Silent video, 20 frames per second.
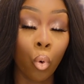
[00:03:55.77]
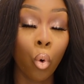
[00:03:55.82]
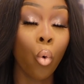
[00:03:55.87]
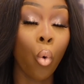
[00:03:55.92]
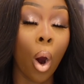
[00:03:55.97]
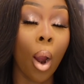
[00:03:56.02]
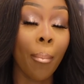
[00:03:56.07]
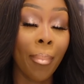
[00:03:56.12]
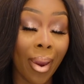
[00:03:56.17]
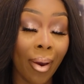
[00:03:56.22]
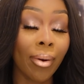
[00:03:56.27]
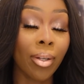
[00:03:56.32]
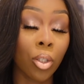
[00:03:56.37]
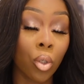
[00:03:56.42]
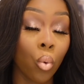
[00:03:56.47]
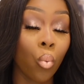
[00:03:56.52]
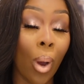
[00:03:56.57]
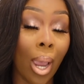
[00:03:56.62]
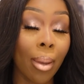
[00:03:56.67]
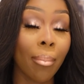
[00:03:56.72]
who are married
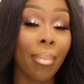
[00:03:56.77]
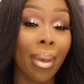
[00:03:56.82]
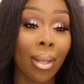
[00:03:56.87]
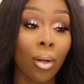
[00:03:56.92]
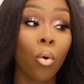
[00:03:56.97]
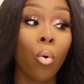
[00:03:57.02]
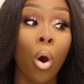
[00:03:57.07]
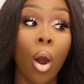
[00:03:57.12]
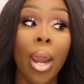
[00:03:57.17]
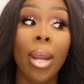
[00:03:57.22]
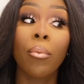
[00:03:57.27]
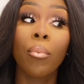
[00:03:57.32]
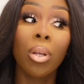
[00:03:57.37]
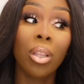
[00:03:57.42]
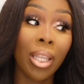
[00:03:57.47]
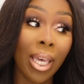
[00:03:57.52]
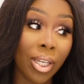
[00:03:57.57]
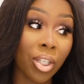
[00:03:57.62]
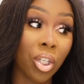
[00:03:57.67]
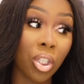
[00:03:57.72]
to white men, who are in
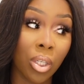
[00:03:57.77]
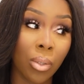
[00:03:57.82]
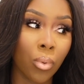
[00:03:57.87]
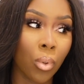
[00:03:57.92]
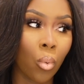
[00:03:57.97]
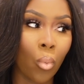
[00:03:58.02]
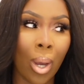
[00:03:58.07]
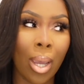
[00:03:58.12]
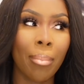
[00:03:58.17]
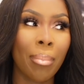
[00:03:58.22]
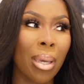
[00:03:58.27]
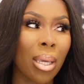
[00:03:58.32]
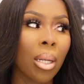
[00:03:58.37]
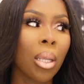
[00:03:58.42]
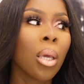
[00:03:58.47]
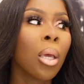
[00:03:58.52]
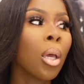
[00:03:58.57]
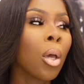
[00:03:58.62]
relationships with white men.